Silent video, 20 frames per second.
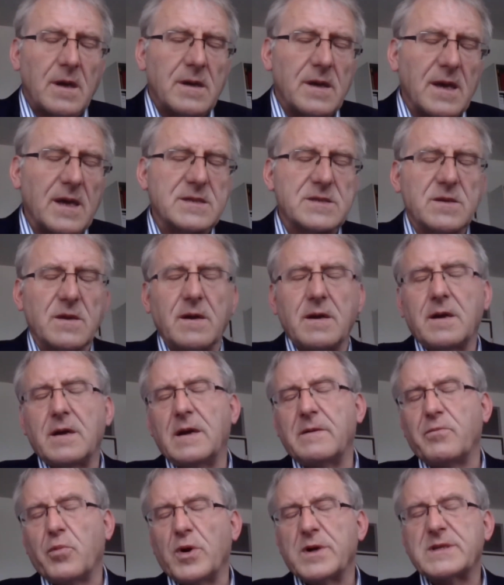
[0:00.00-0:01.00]
Yes,
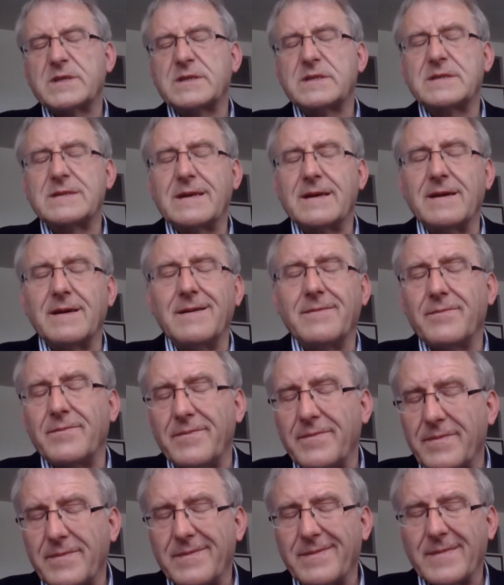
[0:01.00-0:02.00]
it was,
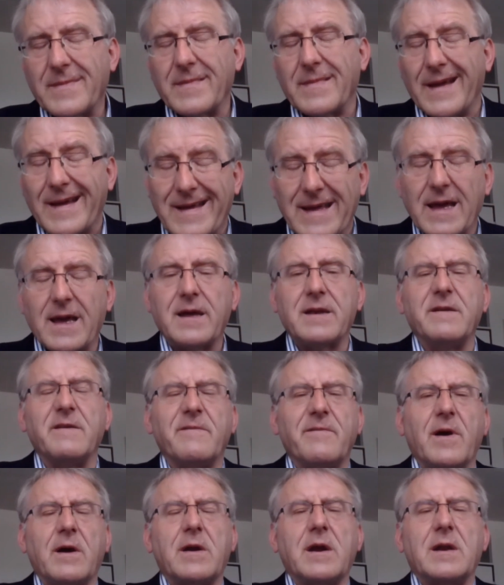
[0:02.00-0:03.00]
again,
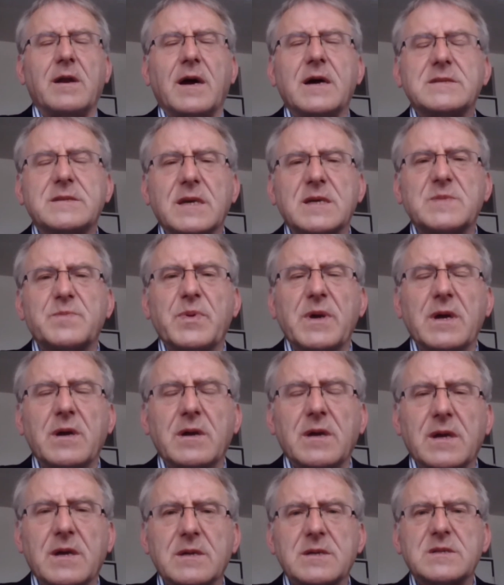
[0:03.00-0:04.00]
a very nice
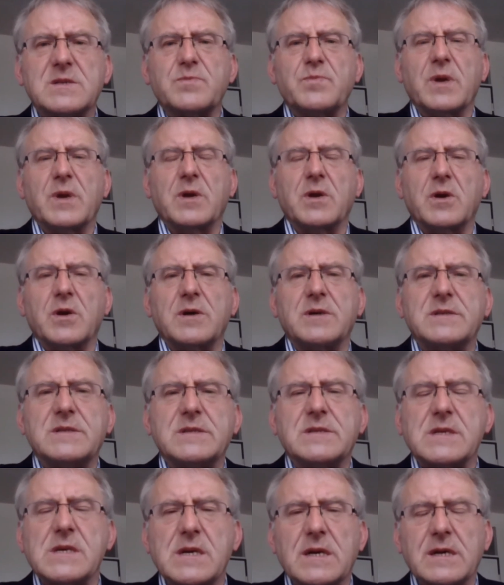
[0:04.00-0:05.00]
experience
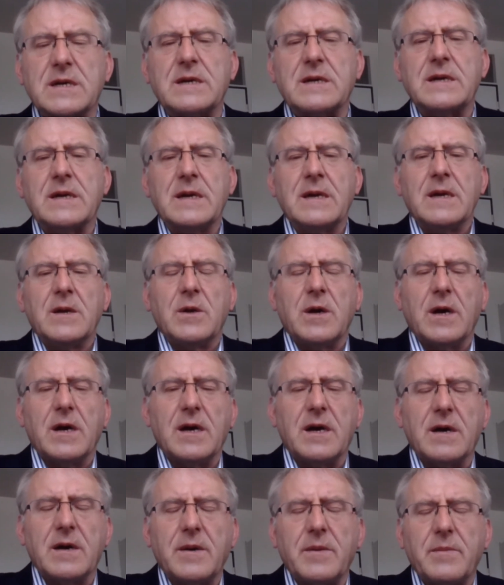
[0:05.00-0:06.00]
because
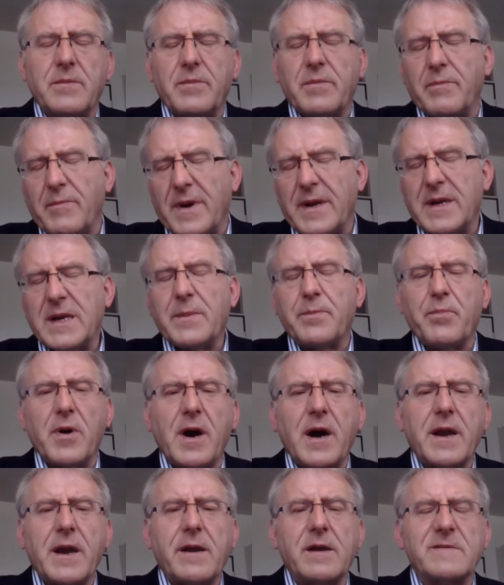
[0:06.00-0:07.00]
many
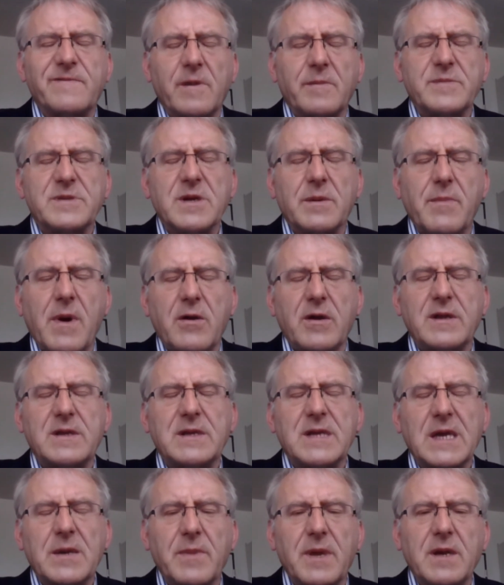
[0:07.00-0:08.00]
partners from the
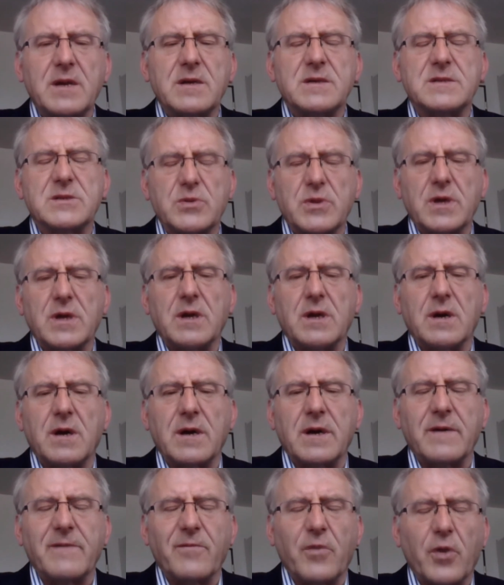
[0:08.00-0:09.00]
maritime industry
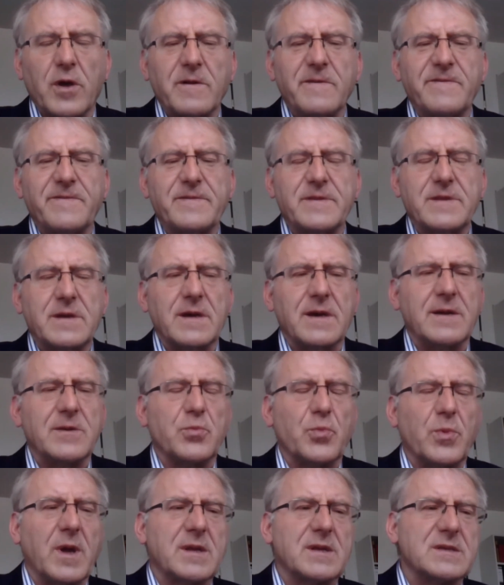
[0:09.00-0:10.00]
are involved,
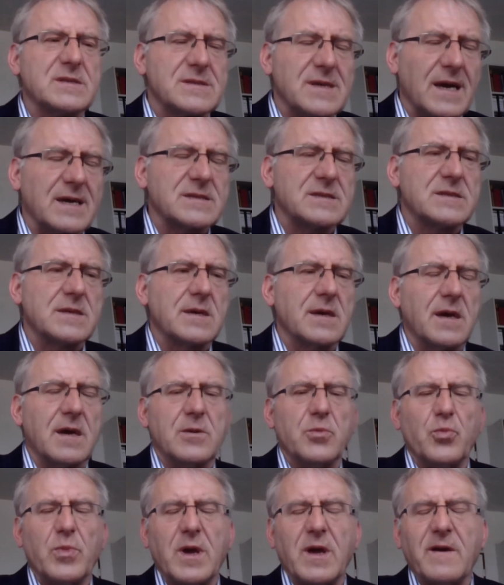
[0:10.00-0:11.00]
and we are discussing,
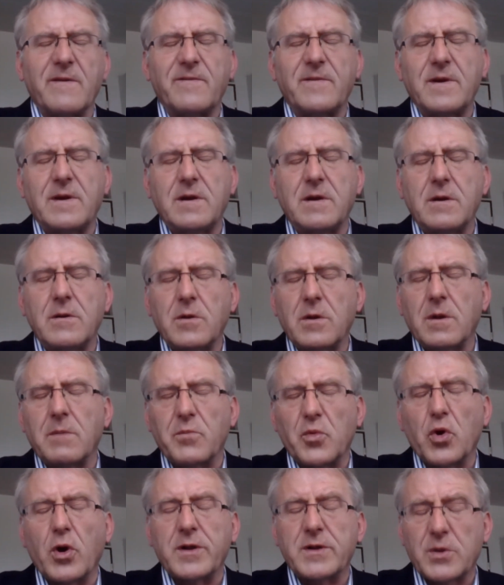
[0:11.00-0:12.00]
and we have
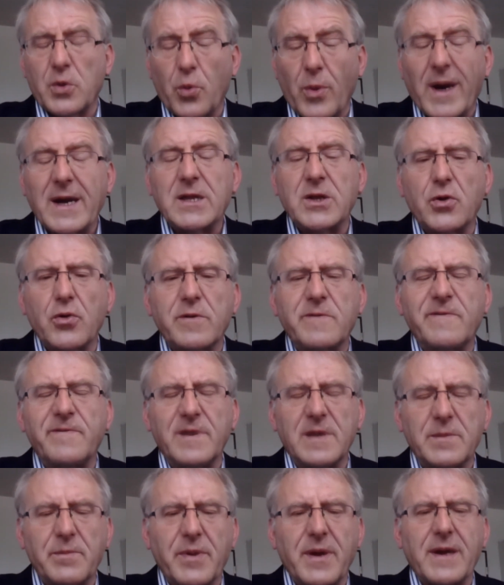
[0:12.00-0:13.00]
got quite good
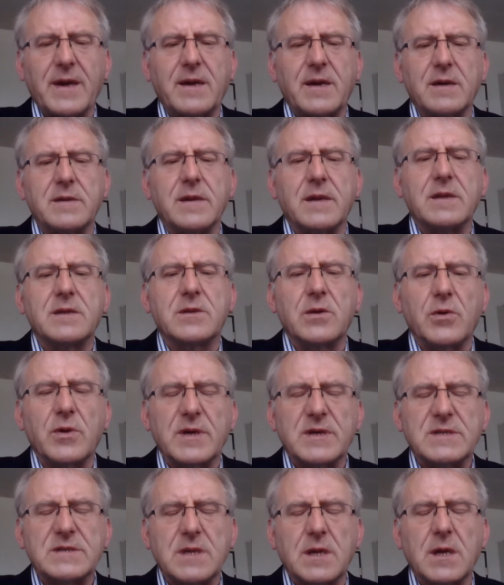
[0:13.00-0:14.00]
feedback and
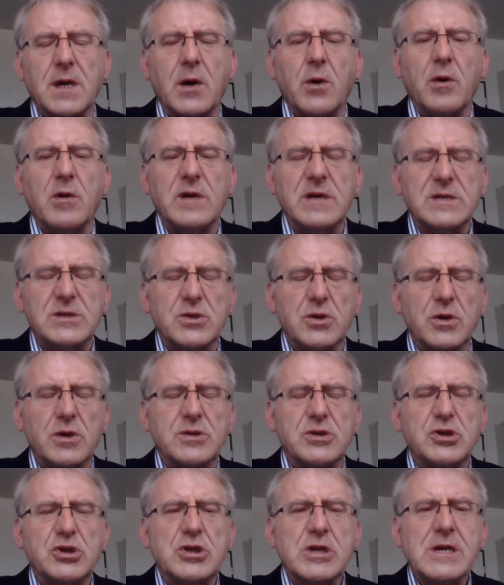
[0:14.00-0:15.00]
interest in our
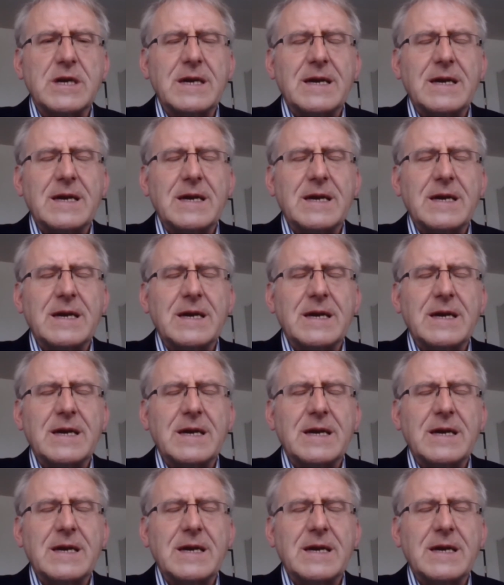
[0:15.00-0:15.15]
research.